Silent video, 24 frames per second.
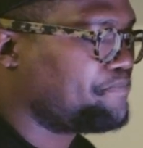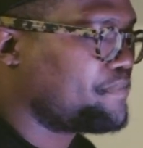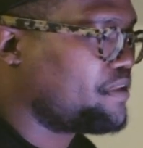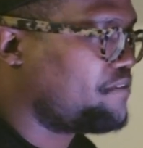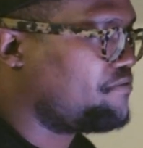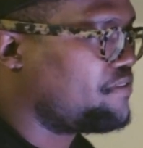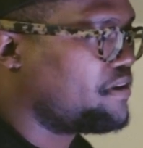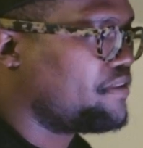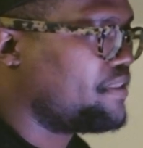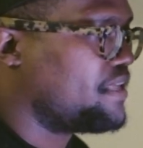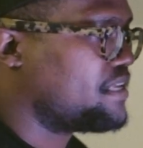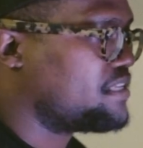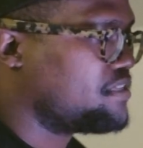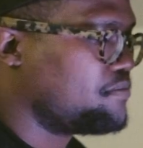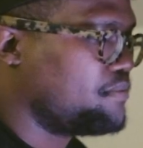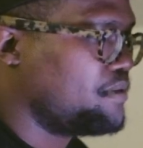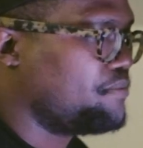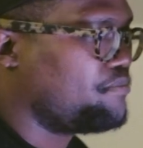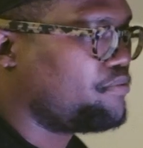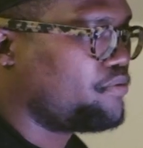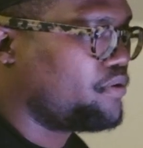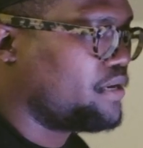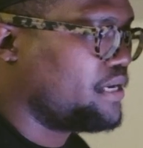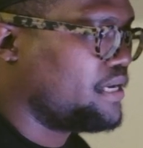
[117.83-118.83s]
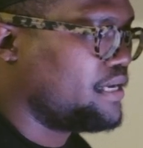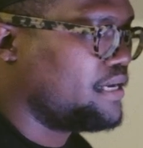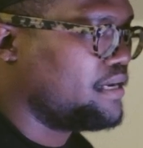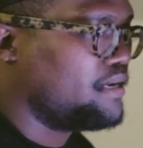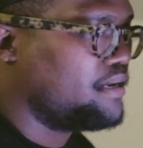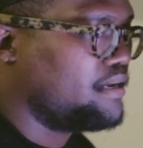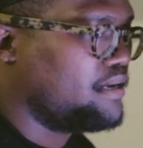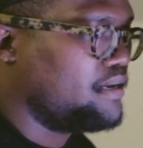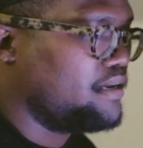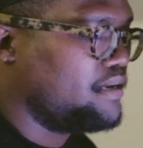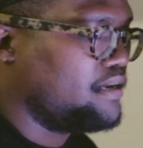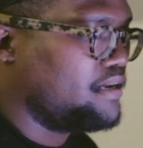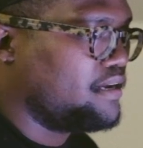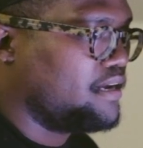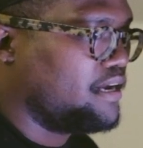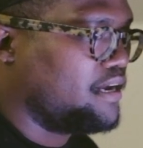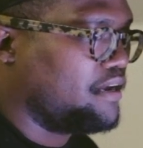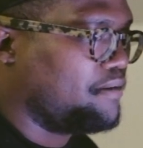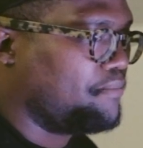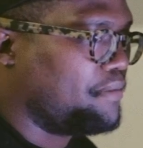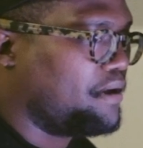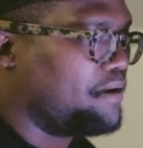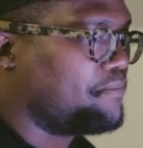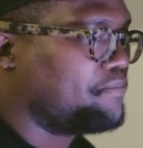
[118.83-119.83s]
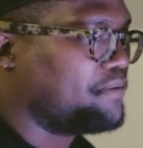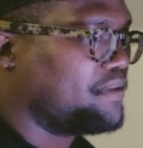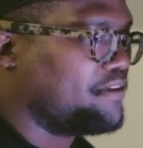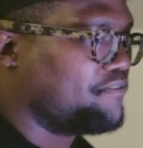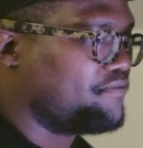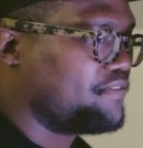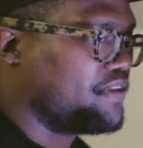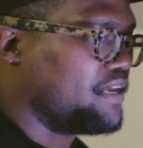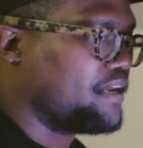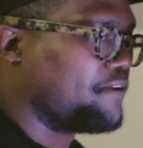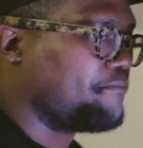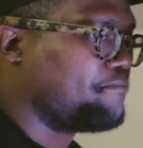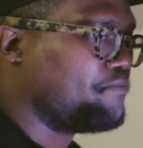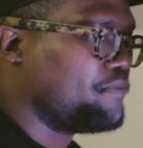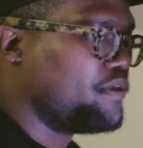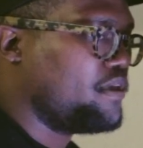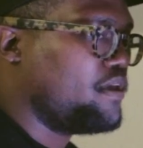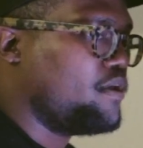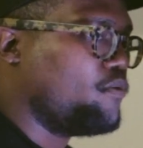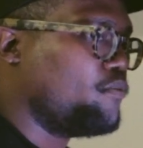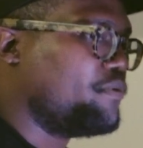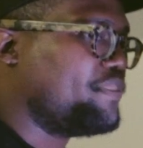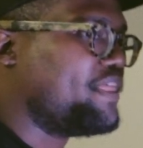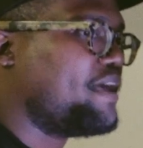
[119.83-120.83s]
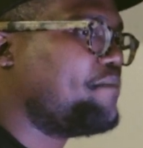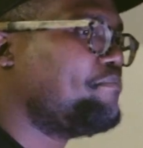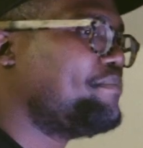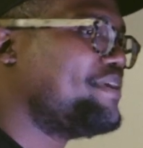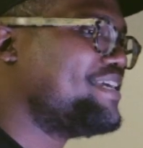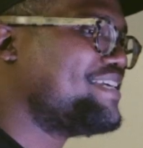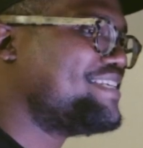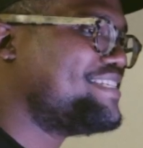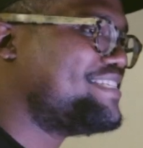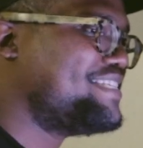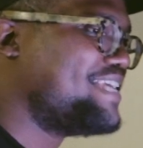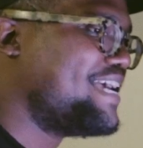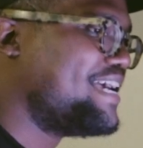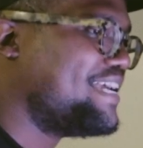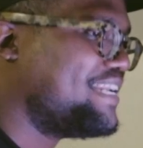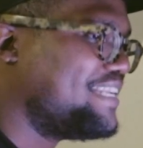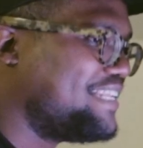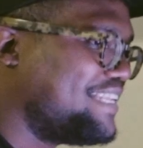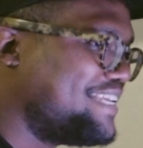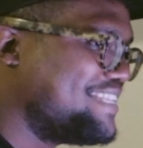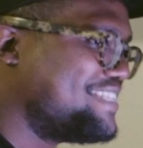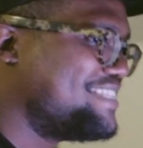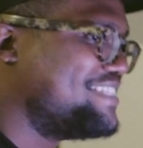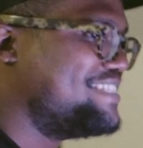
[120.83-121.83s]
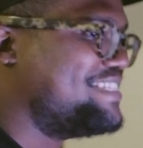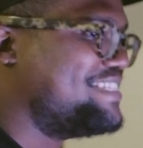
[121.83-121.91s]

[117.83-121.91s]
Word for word: I found that to be pretty um, uplifting. With that being said, let's